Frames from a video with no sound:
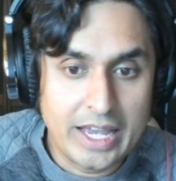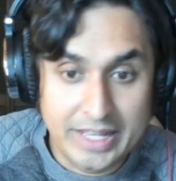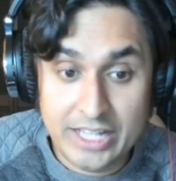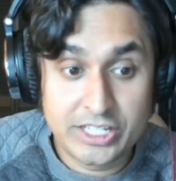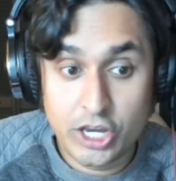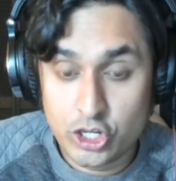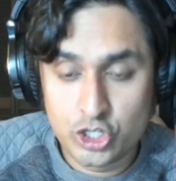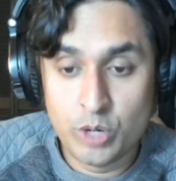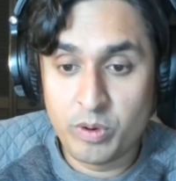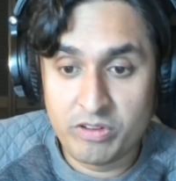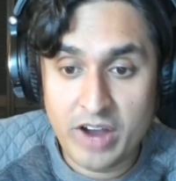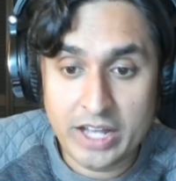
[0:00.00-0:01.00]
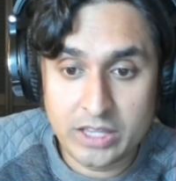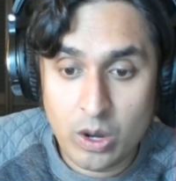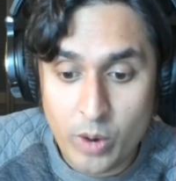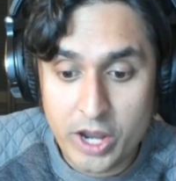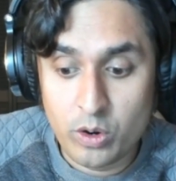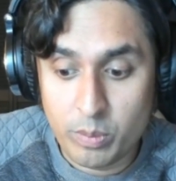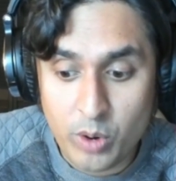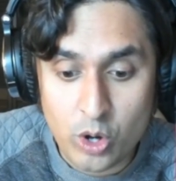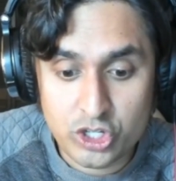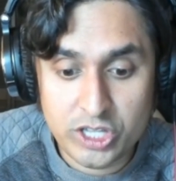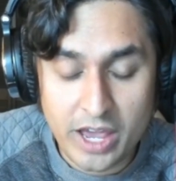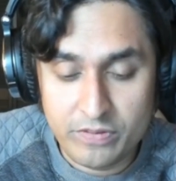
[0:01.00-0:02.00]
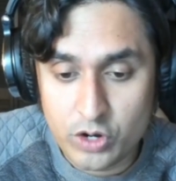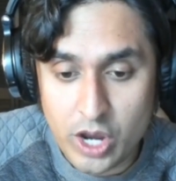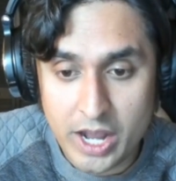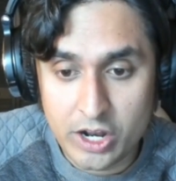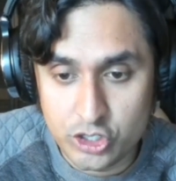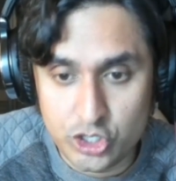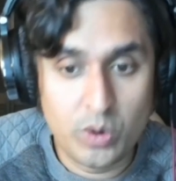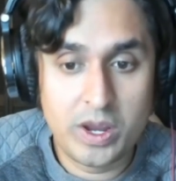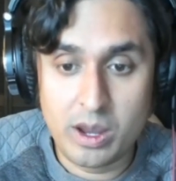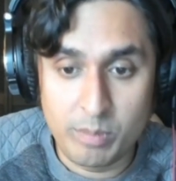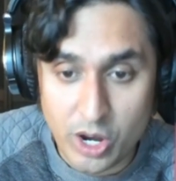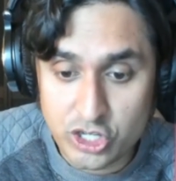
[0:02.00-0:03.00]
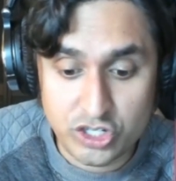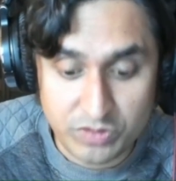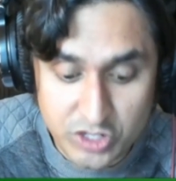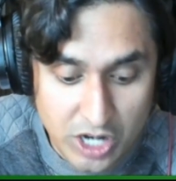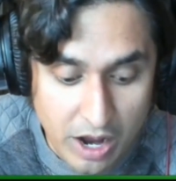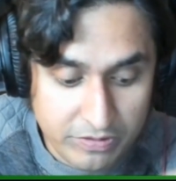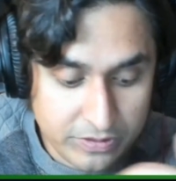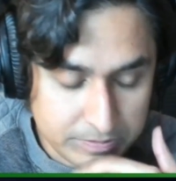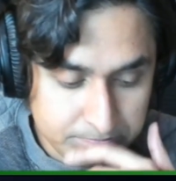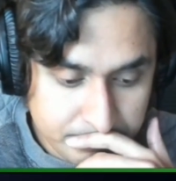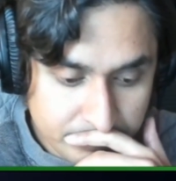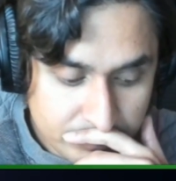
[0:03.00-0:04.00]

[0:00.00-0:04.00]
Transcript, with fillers: And that's like a super vata way to approach life. You're kind of doing a bunch of stuff.